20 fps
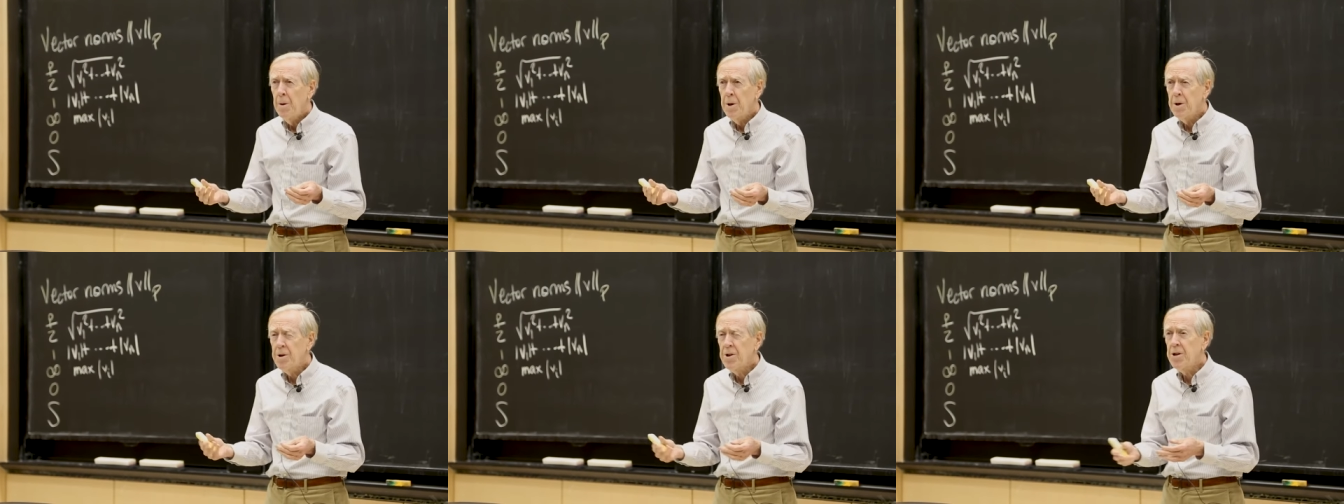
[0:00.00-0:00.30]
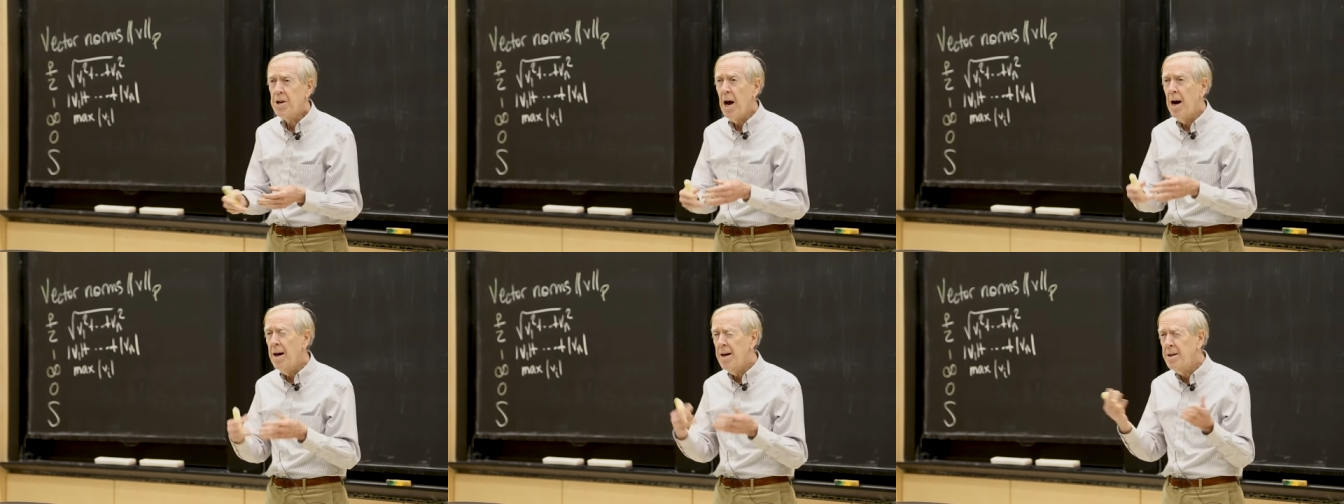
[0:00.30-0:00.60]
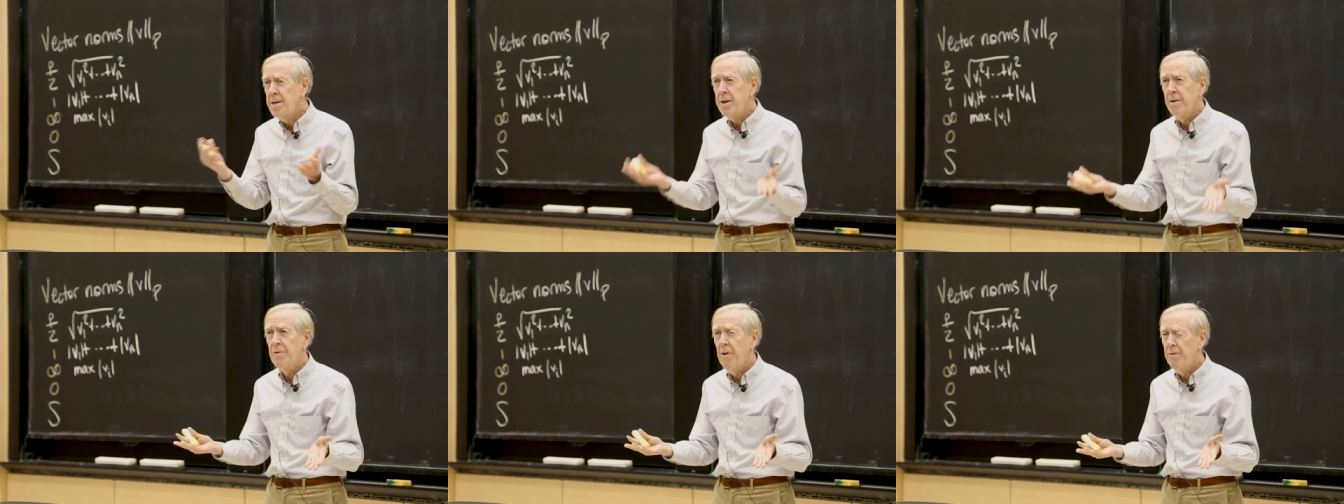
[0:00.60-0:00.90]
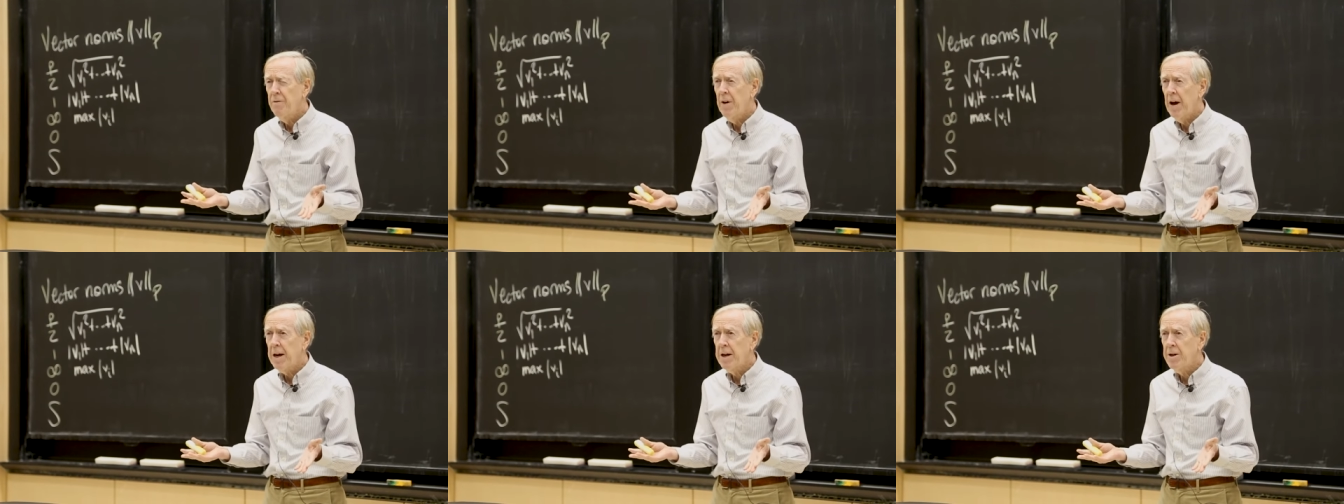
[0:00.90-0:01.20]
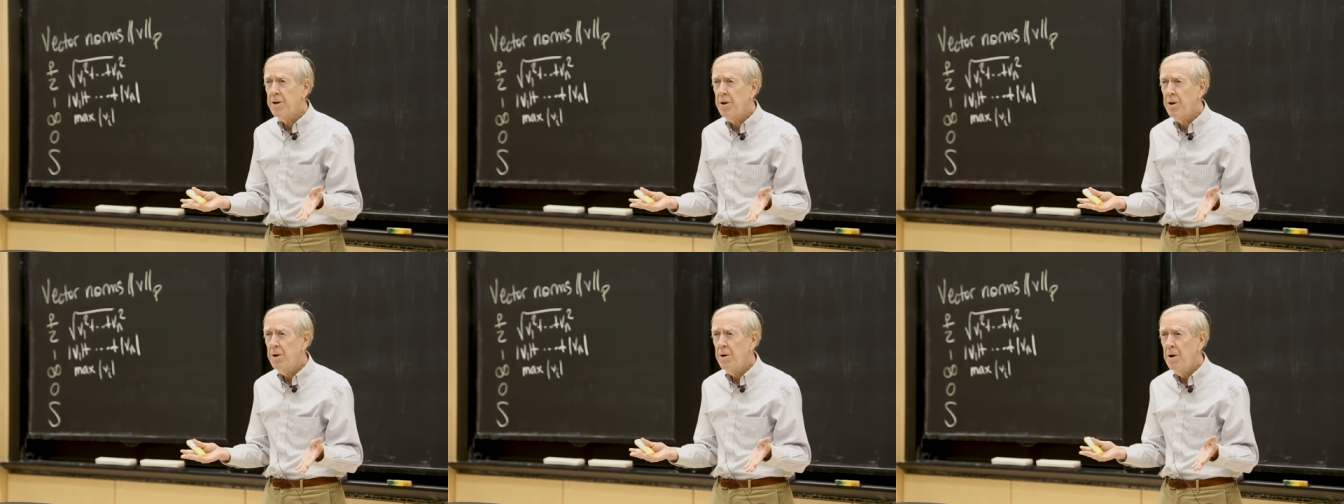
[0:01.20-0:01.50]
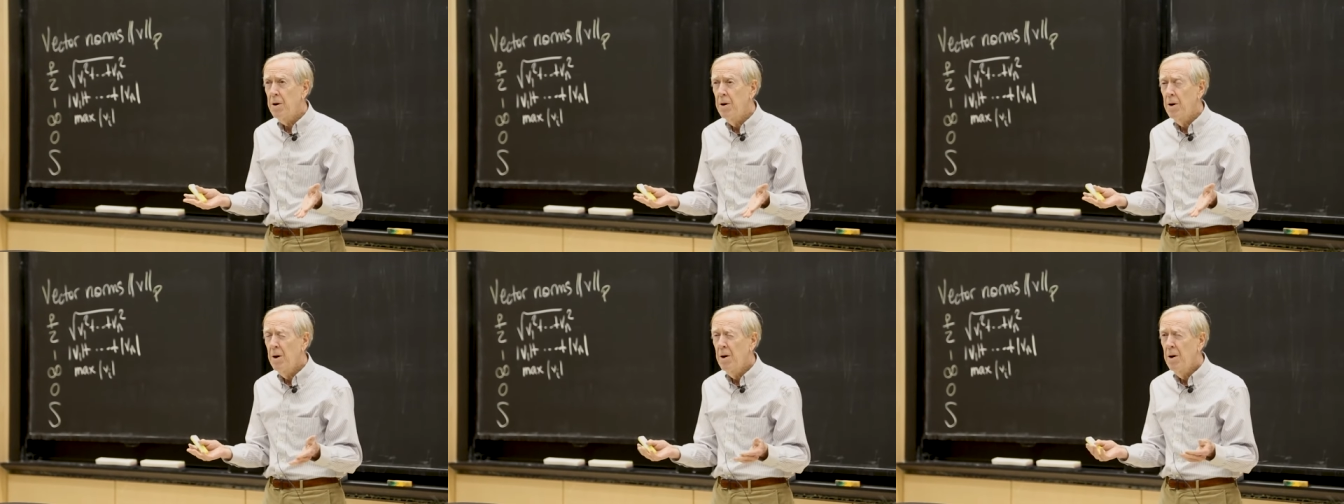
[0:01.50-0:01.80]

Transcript: the size of a vector